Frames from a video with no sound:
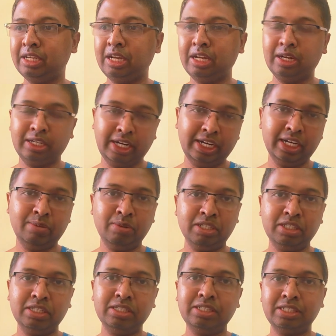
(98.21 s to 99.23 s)

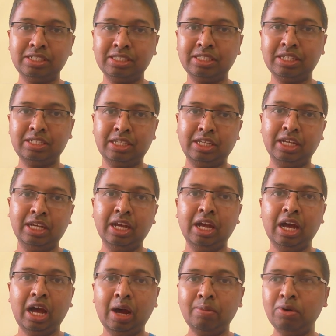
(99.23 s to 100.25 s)
databases discussing
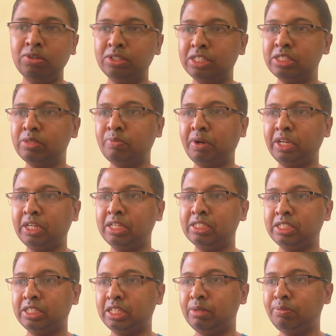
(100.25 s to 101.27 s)
about this particular
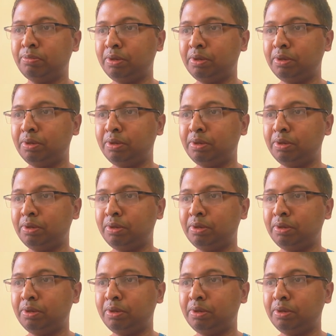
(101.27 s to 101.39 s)
journal.